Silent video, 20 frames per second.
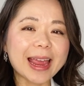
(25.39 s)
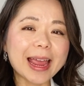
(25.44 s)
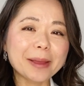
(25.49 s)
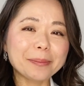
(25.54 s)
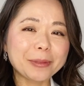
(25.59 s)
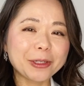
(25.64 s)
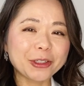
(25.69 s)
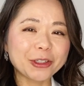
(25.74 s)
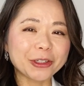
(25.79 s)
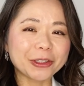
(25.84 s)
And
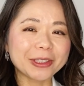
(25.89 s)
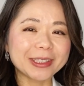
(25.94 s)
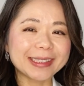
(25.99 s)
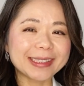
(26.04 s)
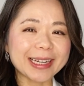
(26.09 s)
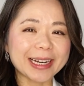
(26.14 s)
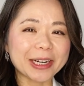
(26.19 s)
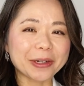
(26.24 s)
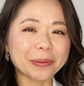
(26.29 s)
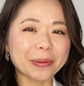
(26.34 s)
be sure to
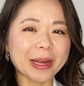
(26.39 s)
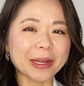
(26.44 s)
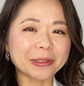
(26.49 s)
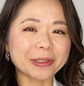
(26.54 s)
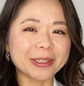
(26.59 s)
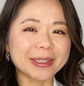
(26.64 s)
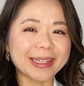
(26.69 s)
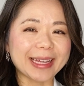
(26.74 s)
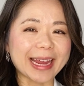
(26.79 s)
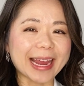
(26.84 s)
stick around
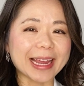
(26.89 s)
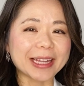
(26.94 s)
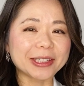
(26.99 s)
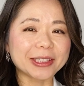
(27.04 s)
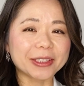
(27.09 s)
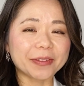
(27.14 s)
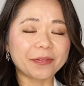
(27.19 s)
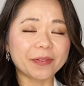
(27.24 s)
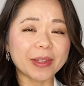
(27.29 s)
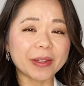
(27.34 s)
to the end
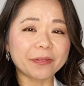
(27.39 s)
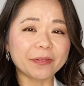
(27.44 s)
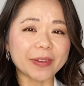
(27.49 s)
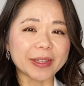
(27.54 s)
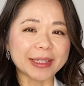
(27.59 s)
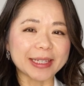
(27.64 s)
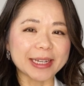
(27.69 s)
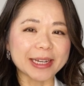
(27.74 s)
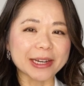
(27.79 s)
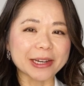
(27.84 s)
of the
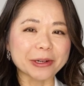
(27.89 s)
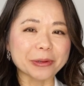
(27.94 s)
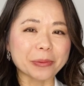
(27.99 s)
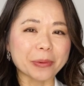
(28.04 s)
video